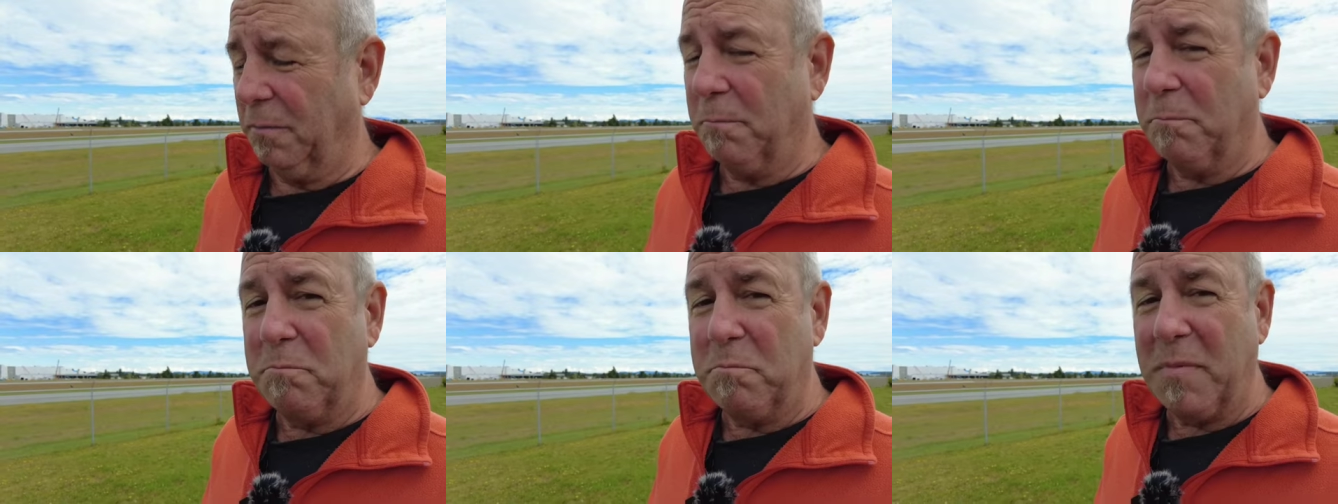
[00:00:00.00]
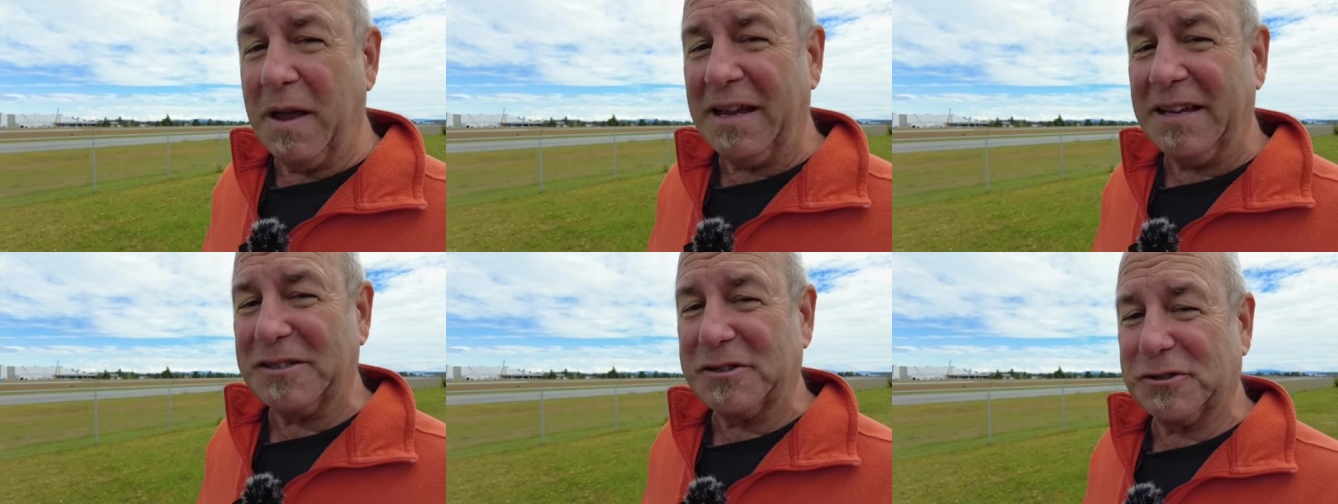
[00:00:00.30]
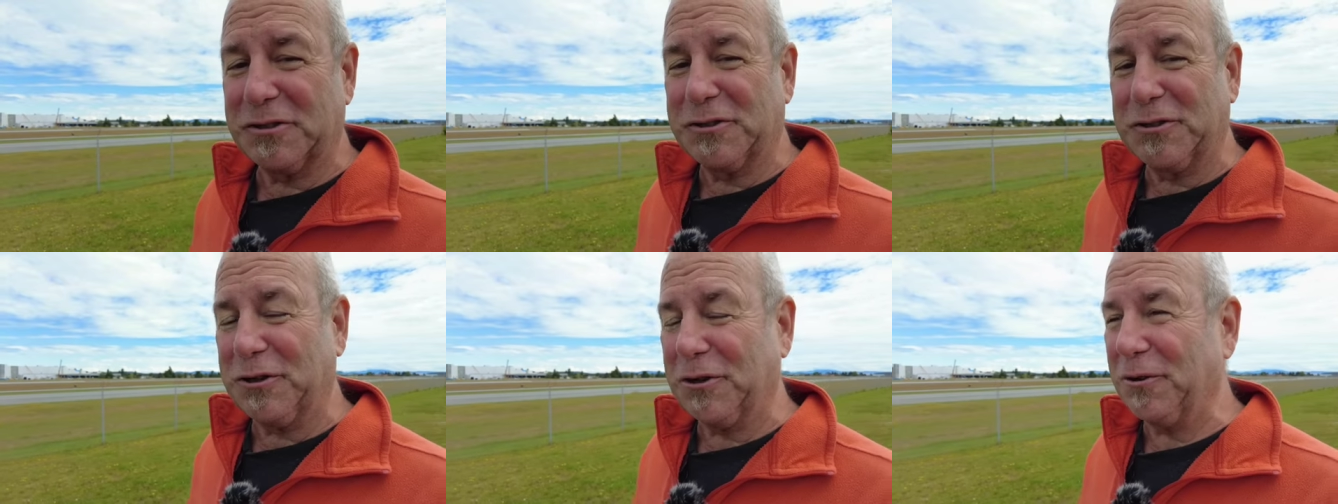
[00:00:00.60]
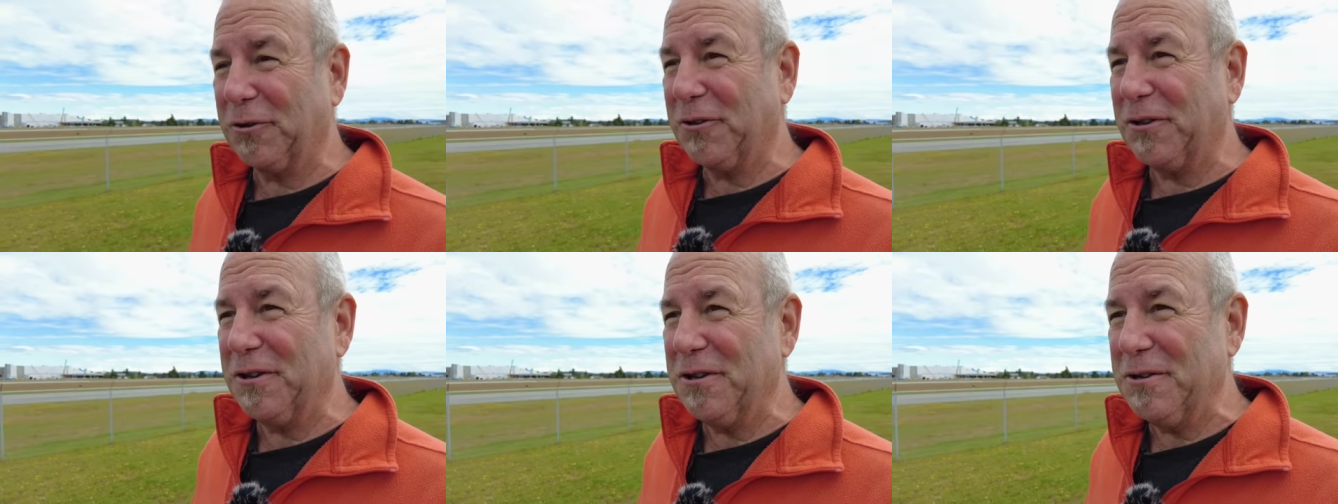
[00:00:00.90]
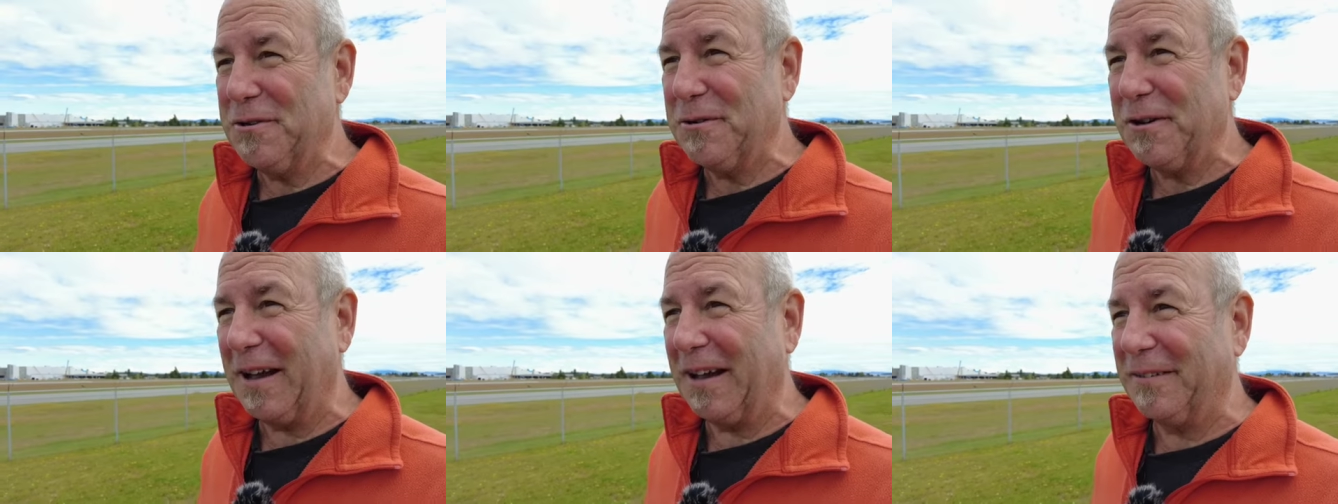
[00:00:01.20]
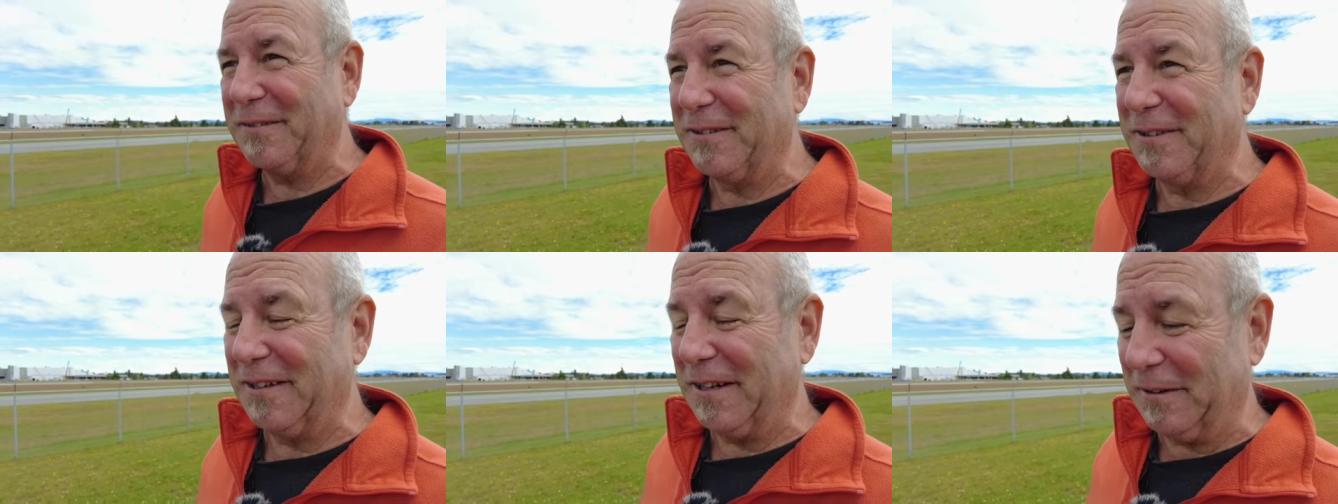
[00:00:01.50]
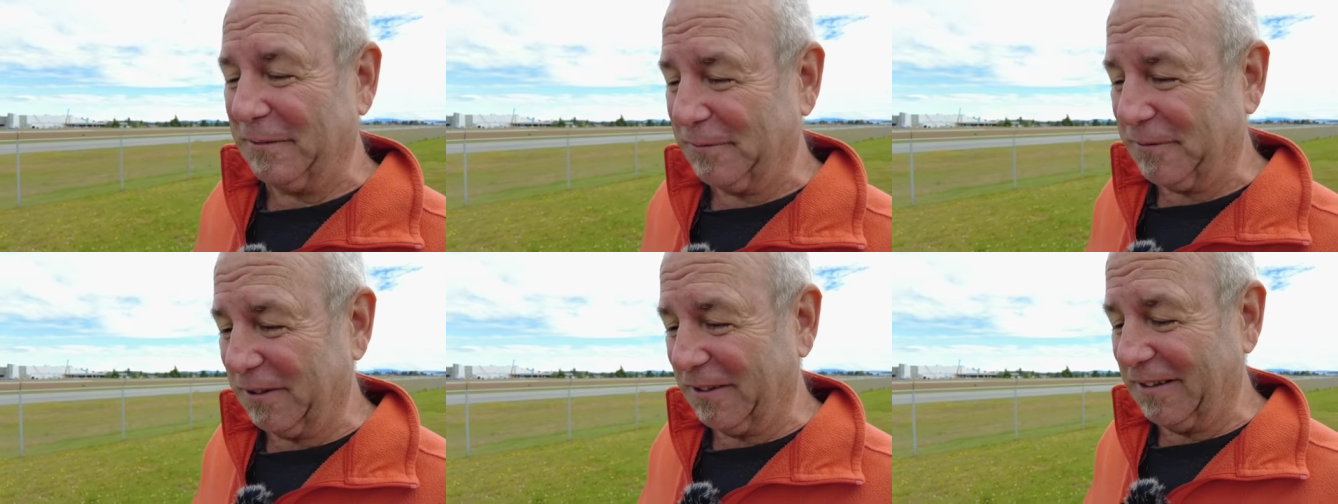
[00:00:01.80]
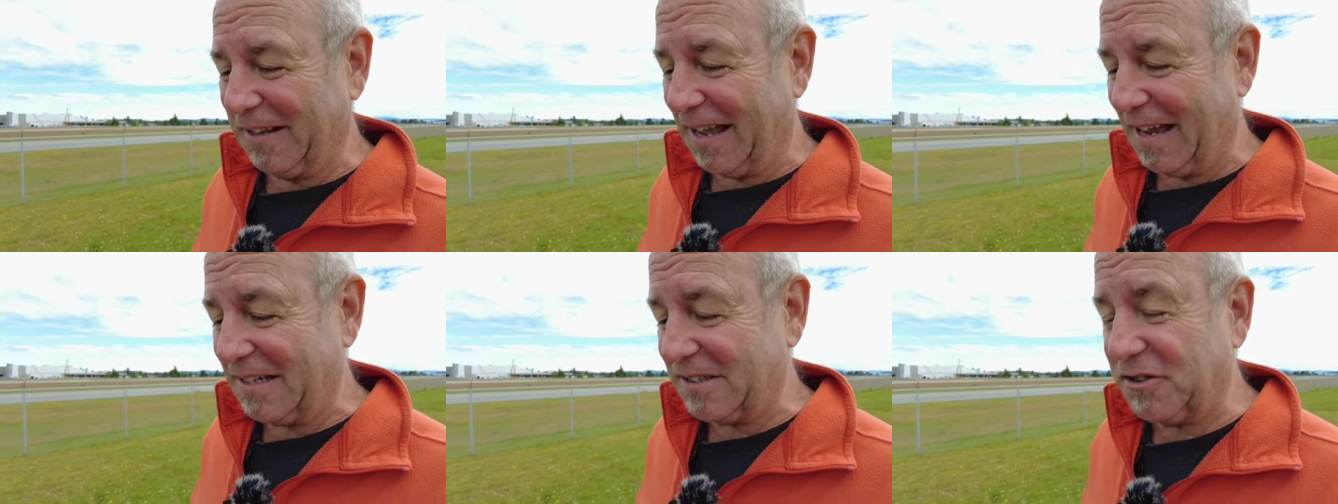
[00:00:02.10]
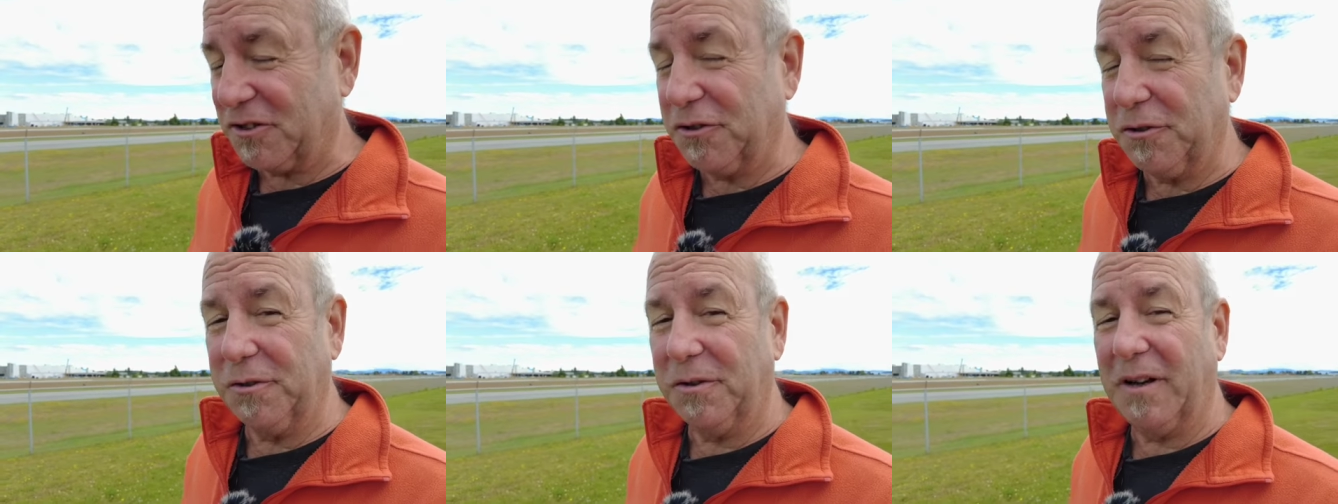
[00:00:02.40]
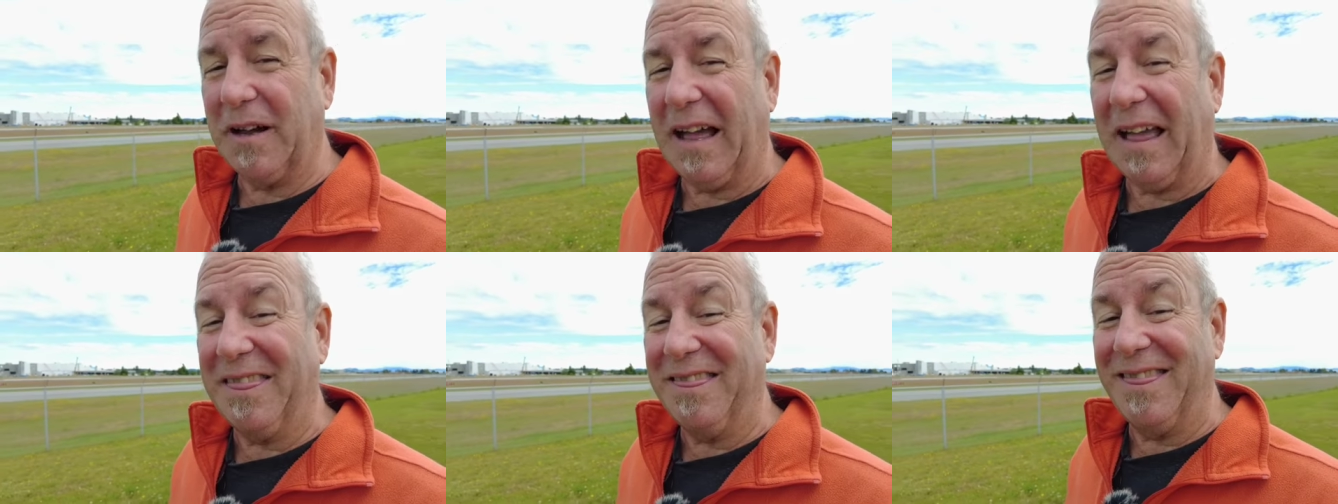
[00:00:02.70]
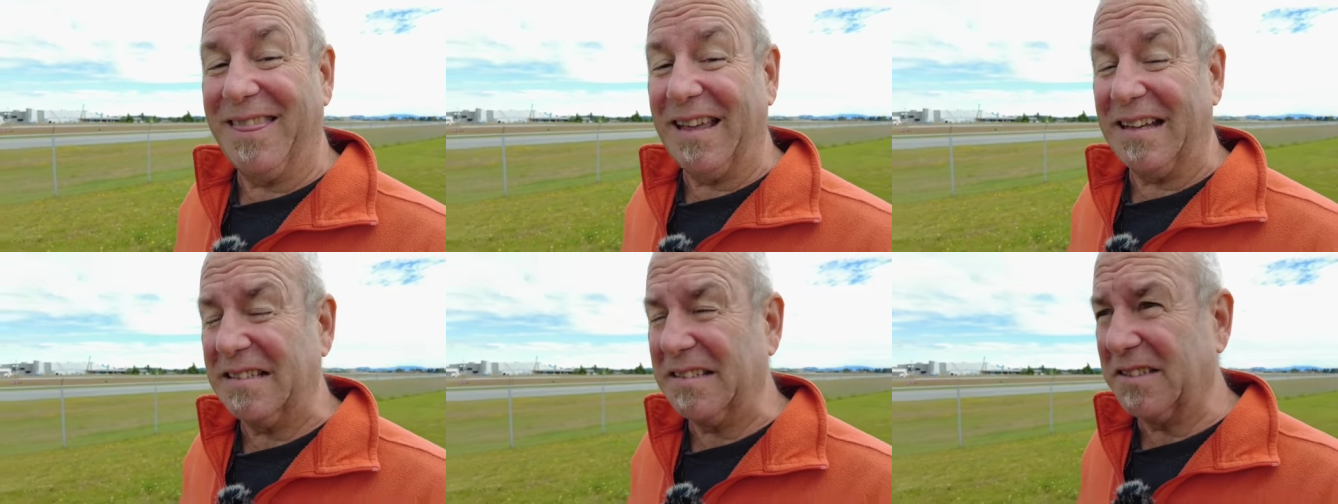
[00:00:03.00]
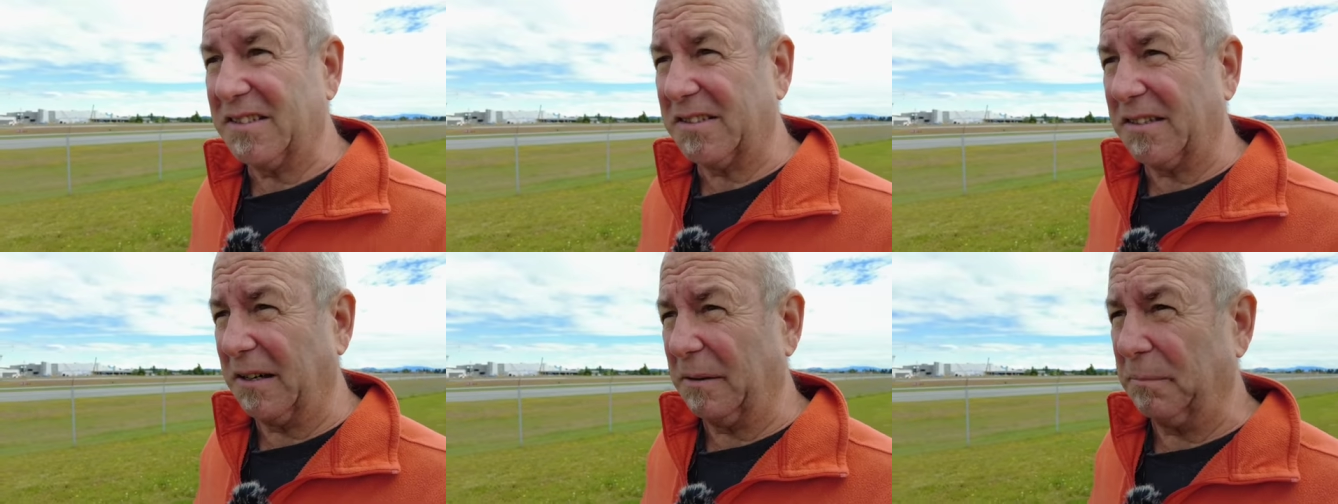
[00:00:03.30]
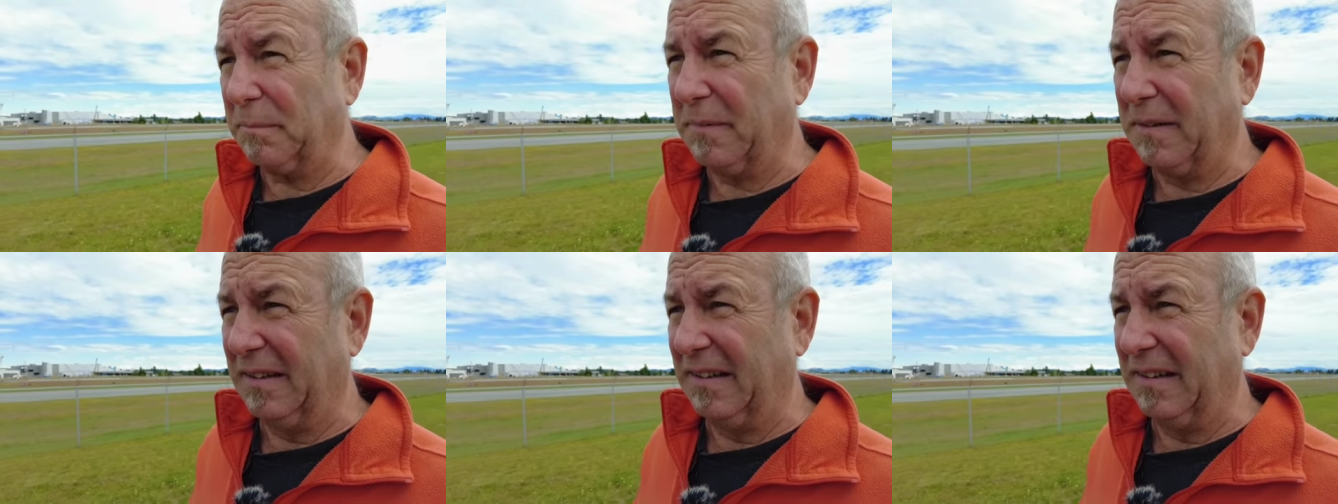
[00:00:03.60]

Make sure that you have enough to last you and then some.